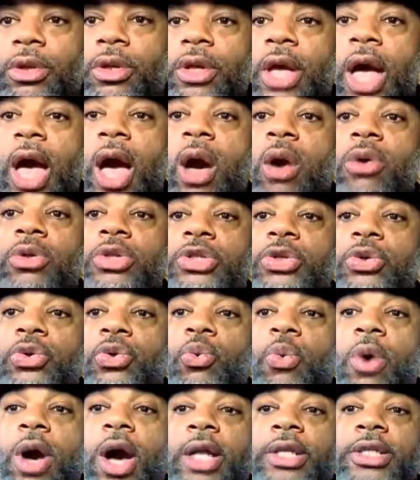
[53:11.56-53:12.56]
How to
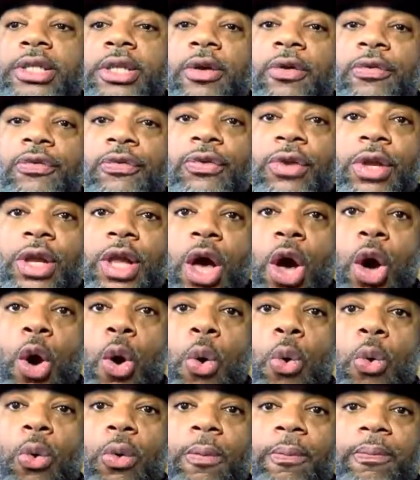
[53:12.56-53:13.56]
what?
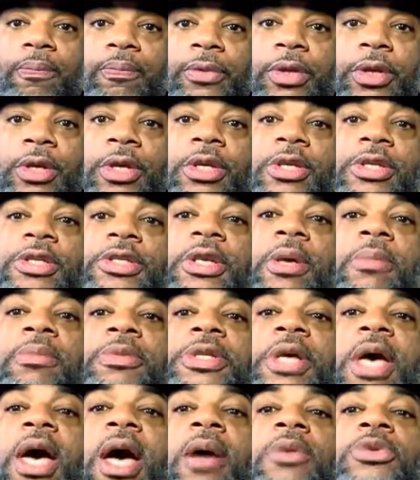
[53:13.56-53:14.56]
Flow.
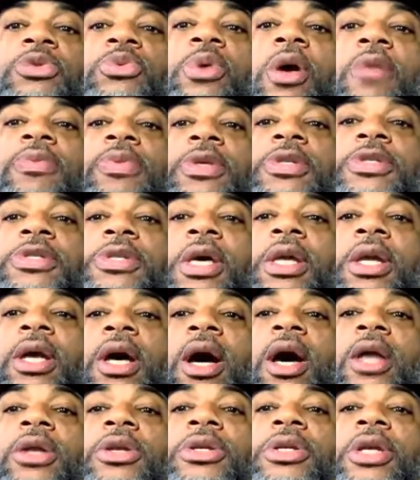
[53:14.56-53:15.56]
Sometimes you have to set
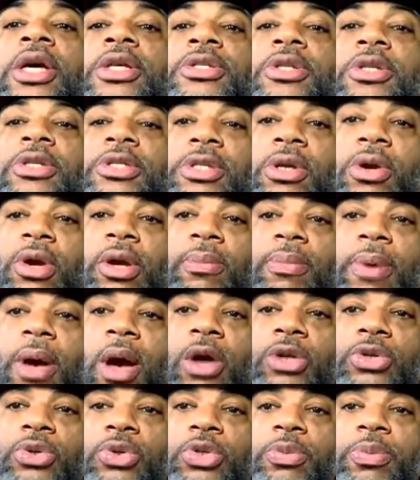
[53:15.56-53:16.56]
unnecessary
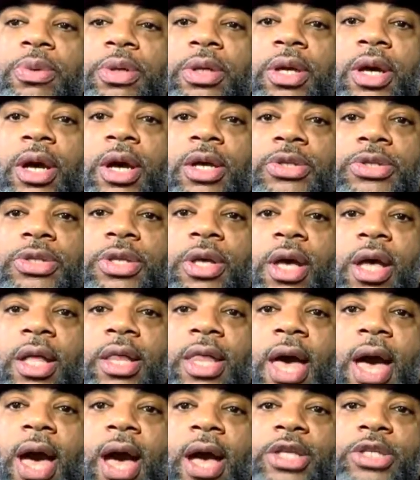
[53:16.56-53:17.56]
boundaries because the
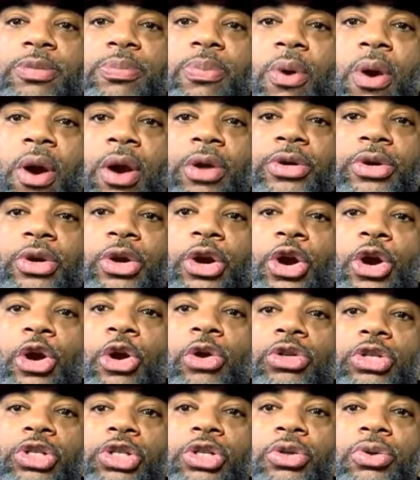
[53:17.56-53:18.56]
last partner
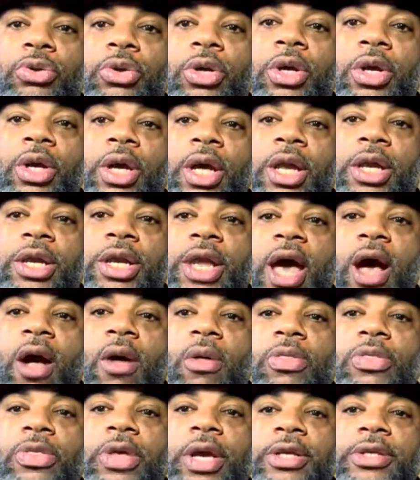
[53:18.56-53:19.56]
hurt you, and now
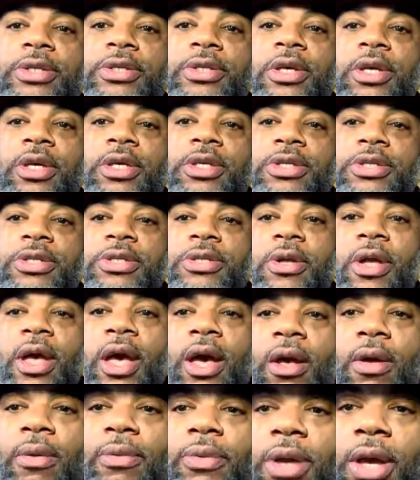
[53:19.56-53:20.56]
they
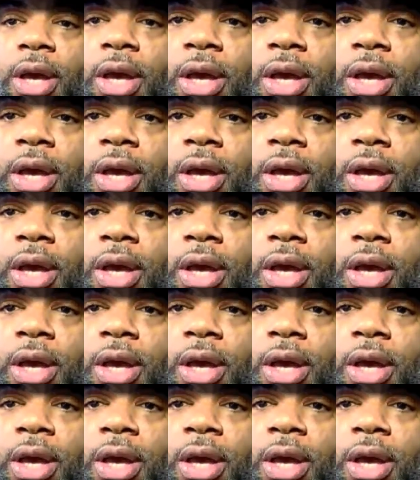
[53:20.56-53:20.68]
and